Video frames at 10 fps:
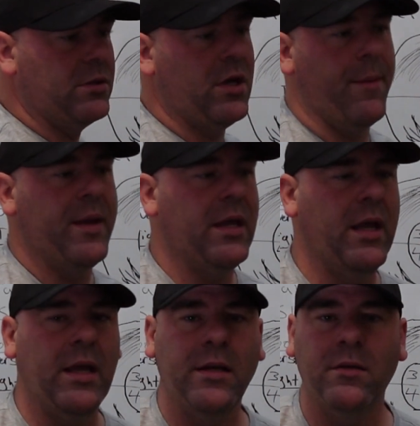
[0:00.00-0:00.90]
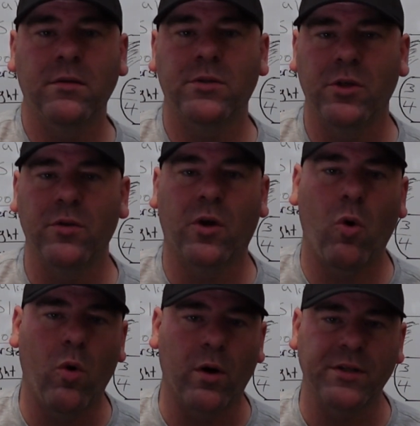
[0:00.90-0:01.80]
coming into the
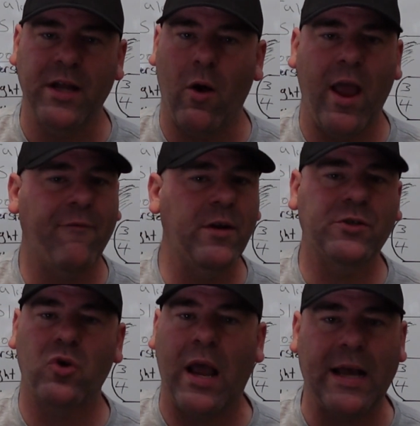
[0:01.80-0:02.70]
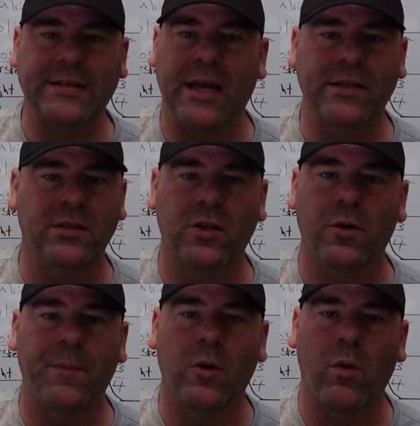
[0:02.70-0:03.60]
corners. Now every track takes a
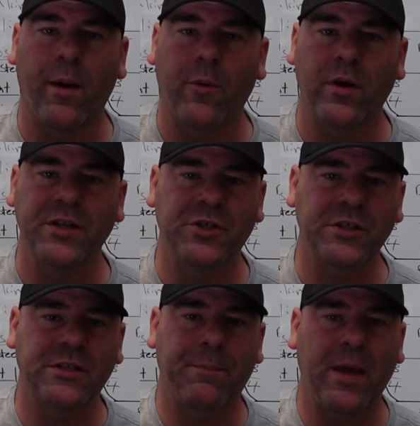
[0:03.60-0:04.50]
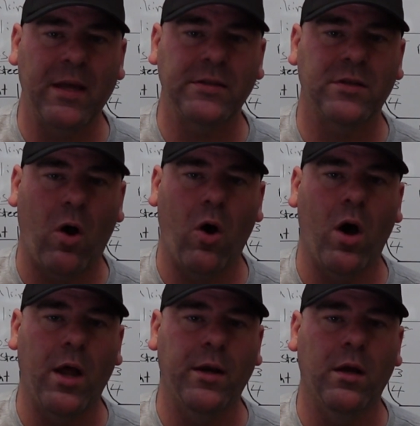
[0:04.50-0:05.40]
little bit of rubber. It just depends
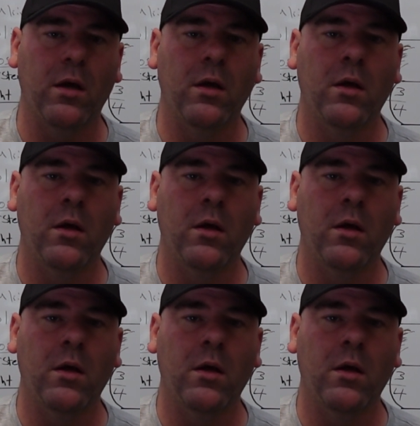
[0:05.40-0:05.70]
on